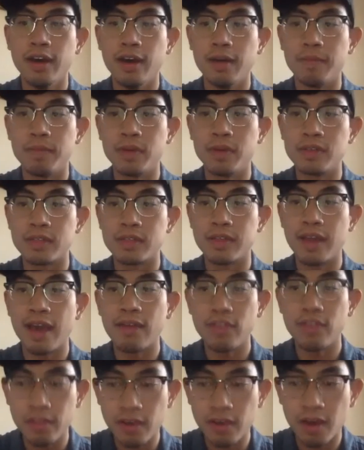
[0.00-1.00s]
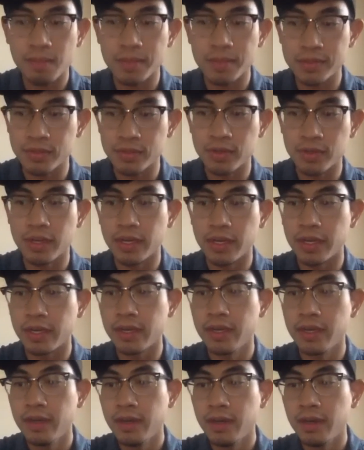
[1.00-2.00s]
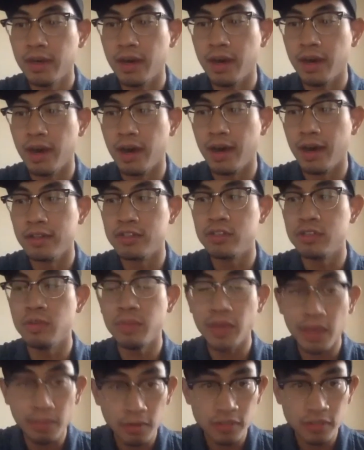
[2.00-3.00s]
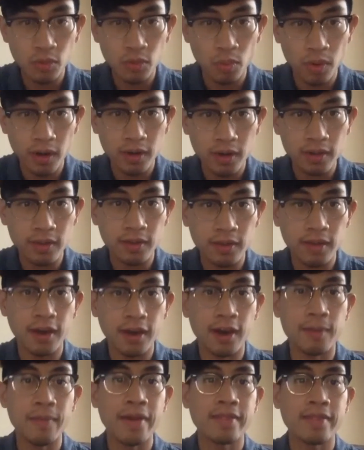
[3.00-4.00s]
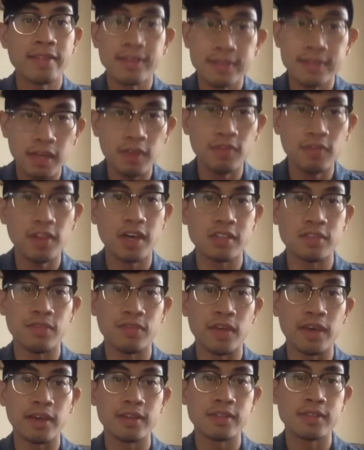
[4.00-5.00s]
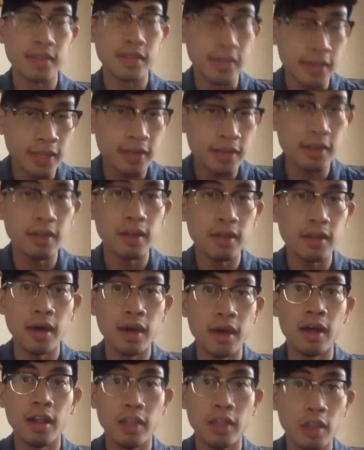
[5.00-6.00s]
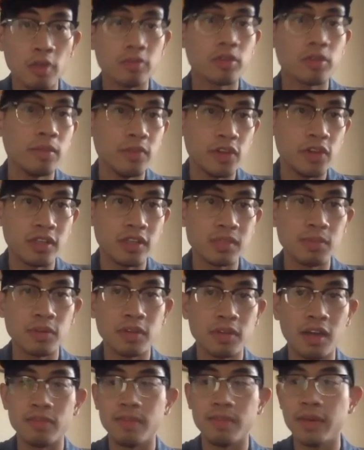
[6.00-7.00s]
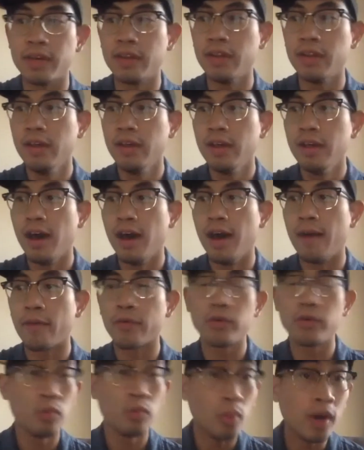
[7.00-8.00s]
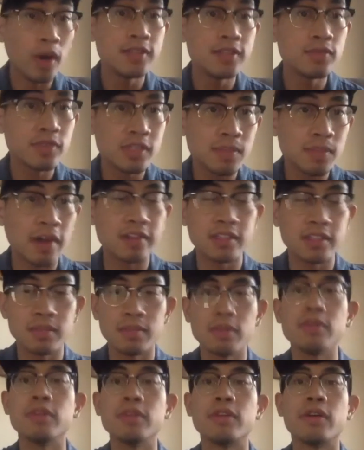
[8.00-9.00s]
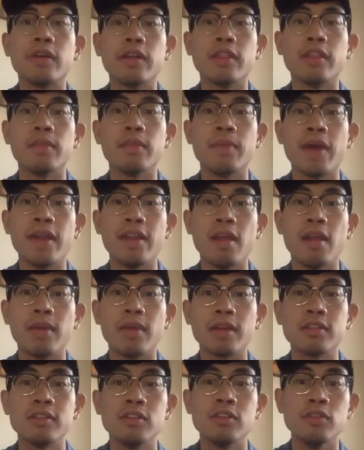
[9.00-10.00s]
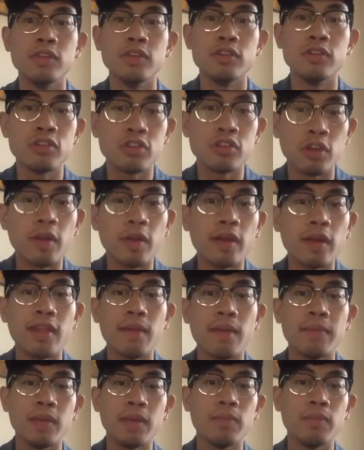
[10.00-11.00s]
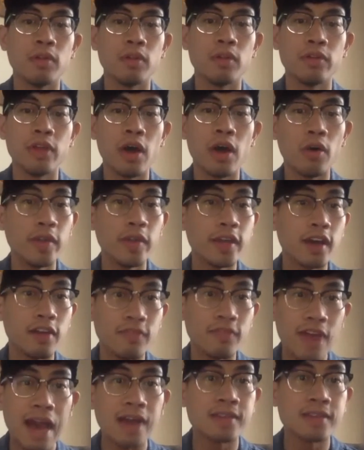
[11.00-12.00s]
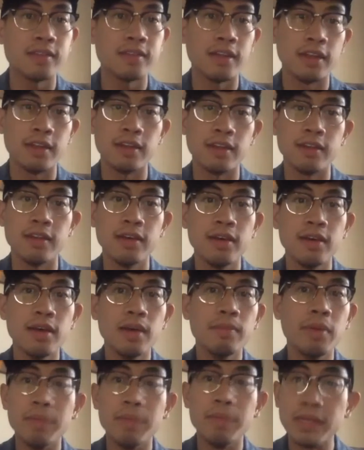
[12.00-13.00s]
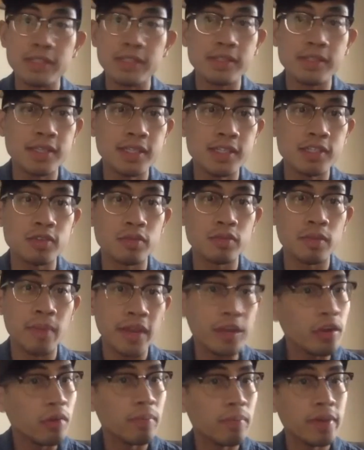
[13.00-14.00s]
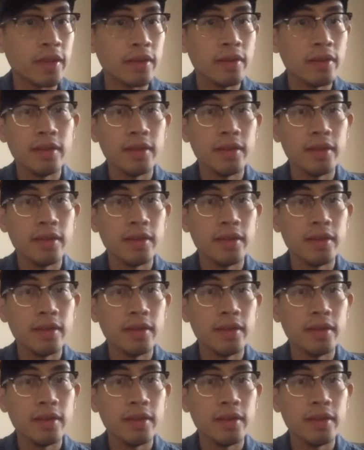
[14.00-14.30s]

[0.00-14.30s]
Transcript: person, having the opportunity to be able to work at the city of Las Vegas in local municipal government, who was responsible during the pandemic to ensuring that people not only got vaccinated, but businesses remained open,